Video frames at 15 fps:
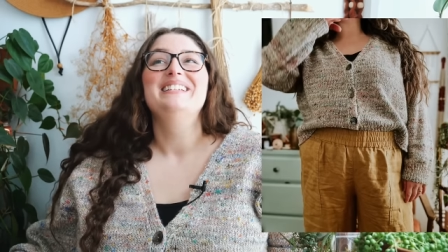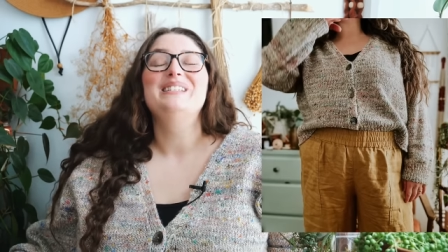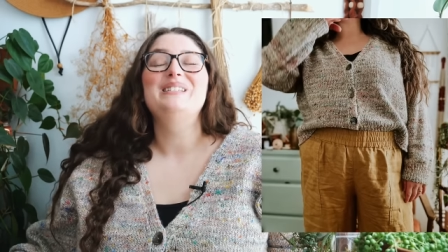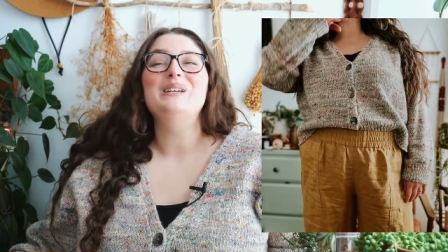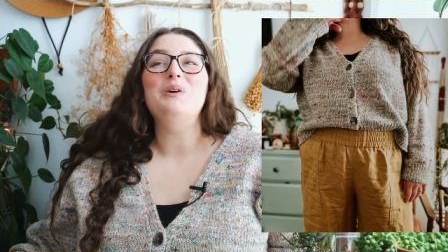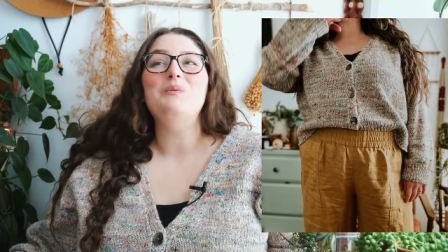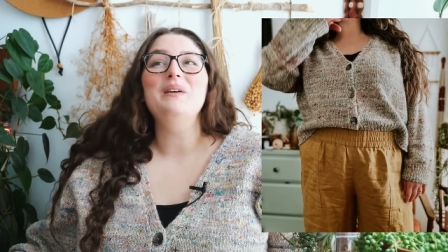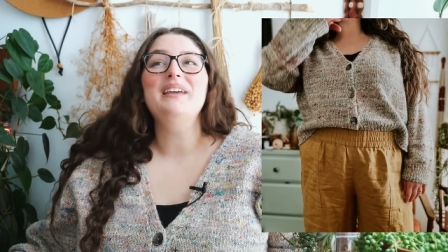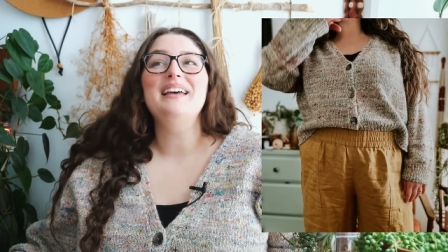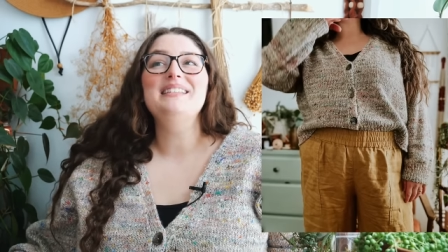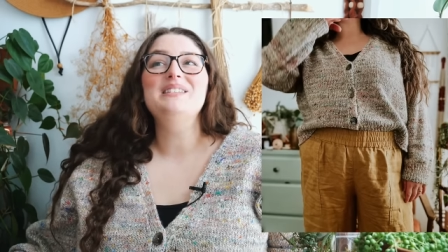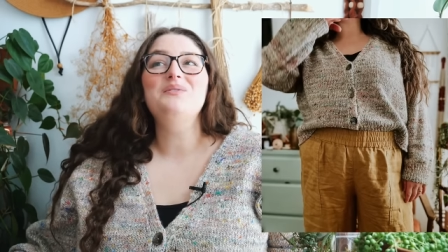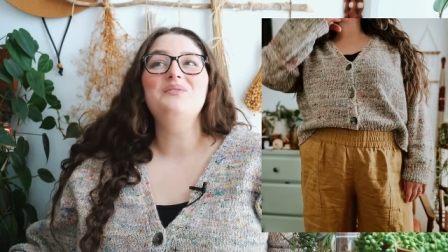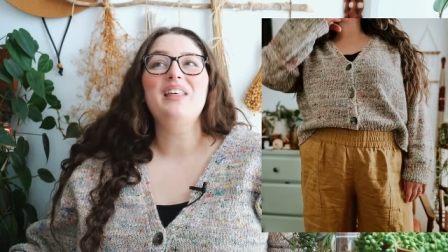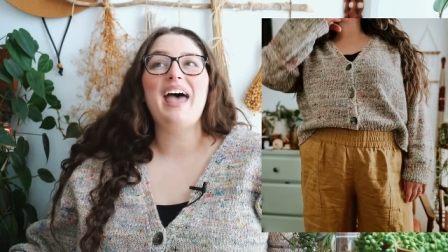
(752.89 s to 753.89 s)
So
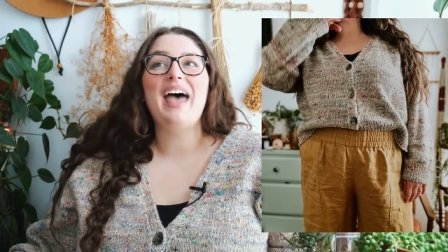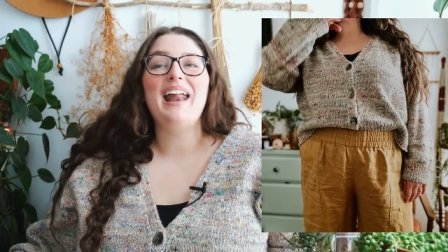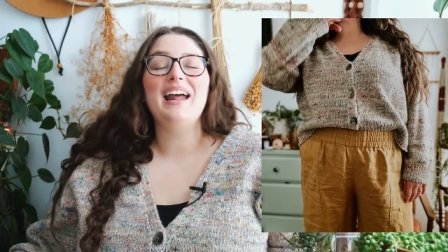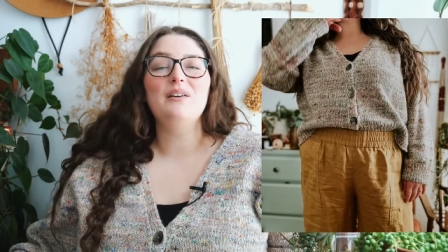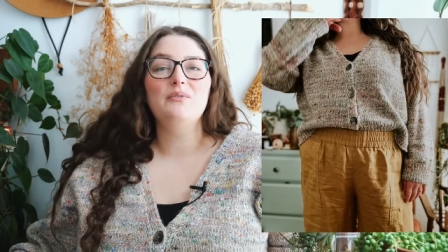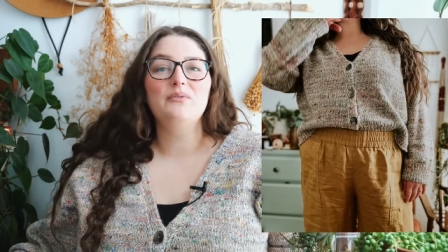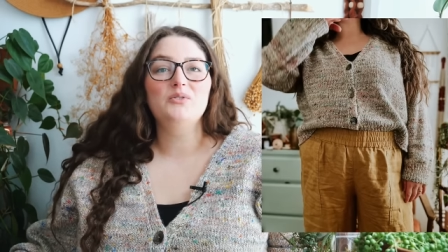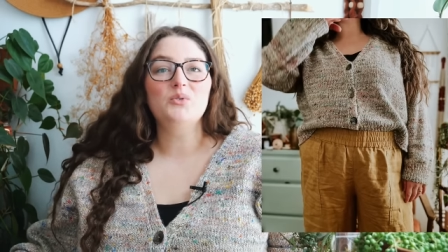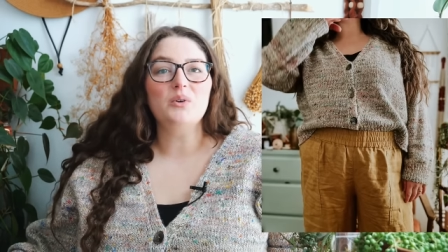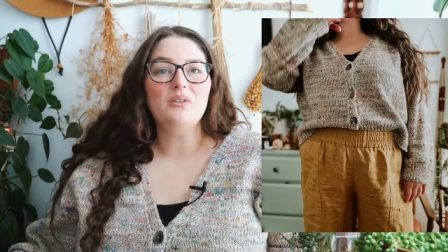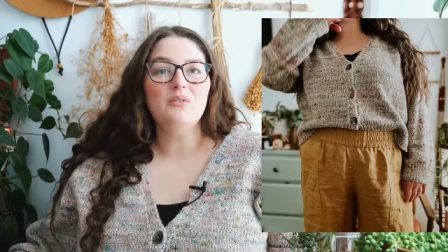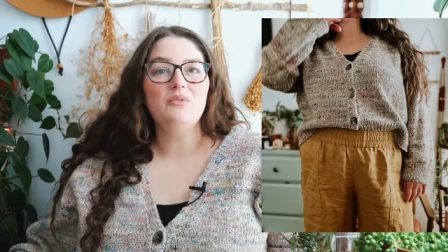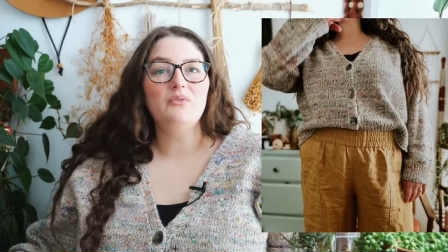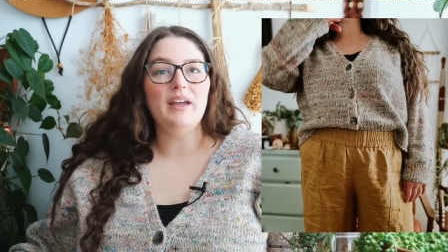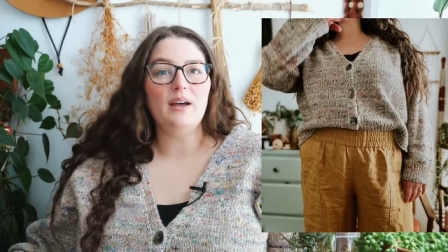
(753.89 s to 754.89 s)
because of that, I've sort
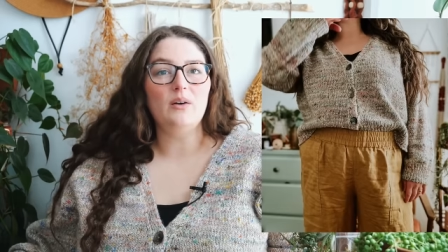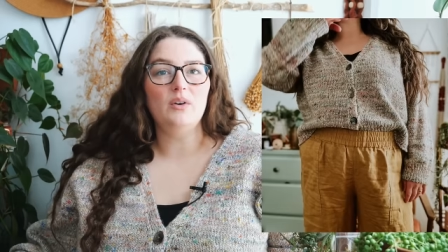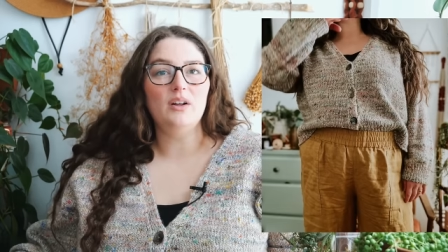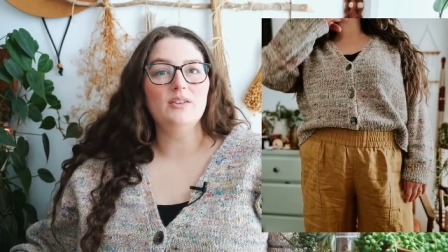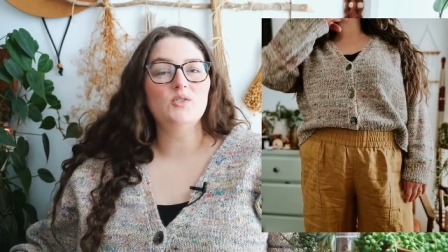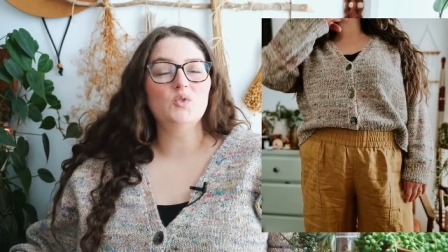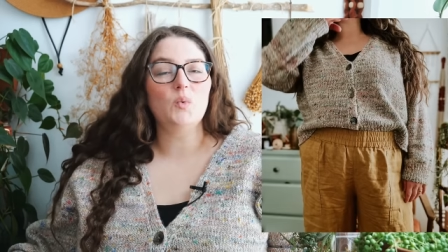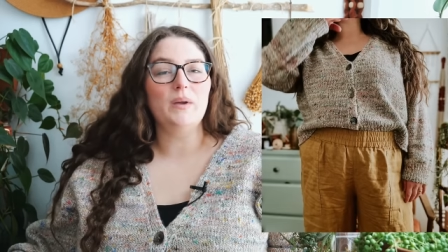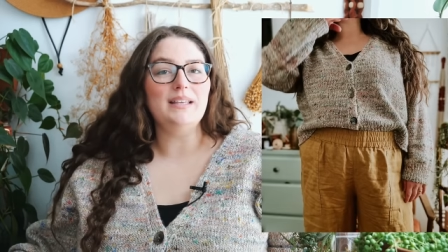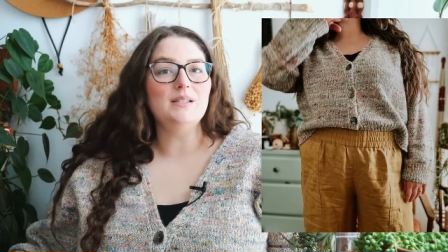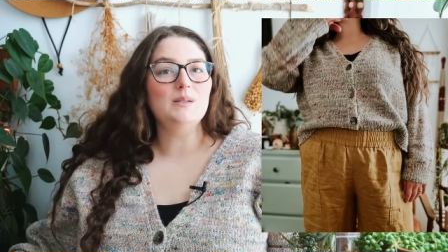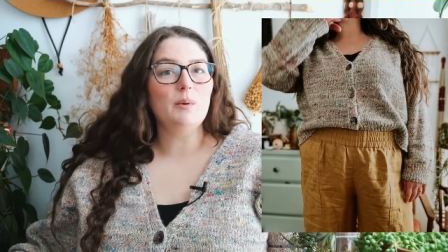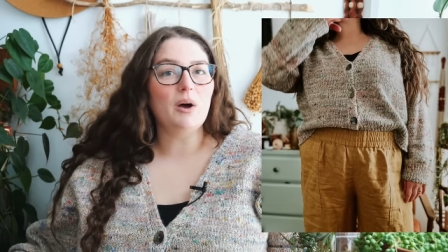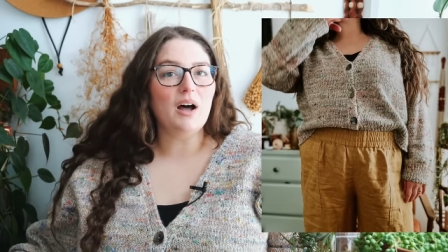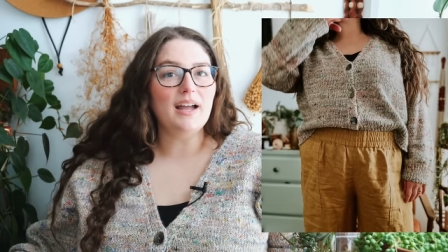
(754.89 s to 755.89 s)
of found a sweet
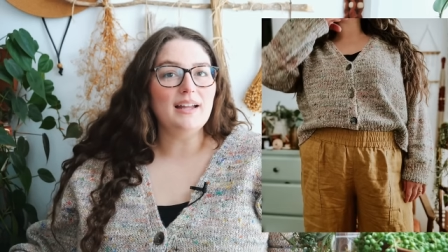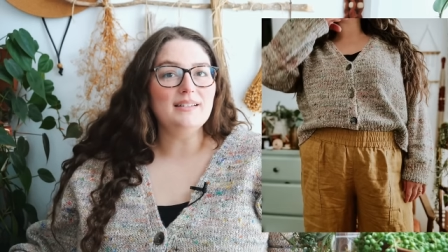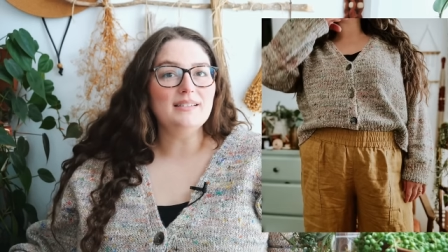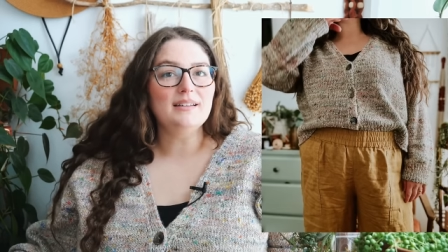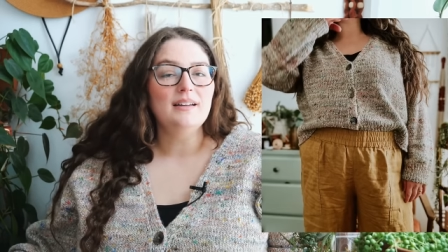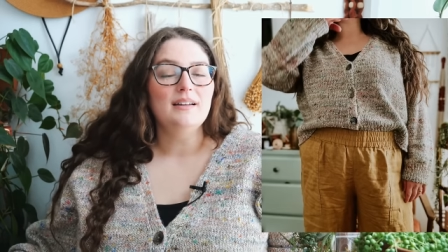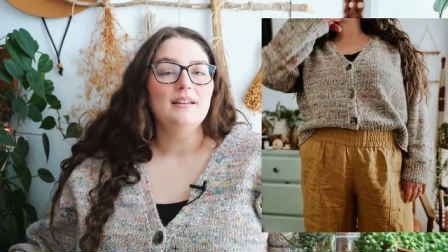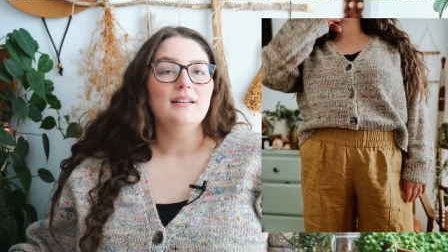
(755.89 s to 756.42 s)
spot,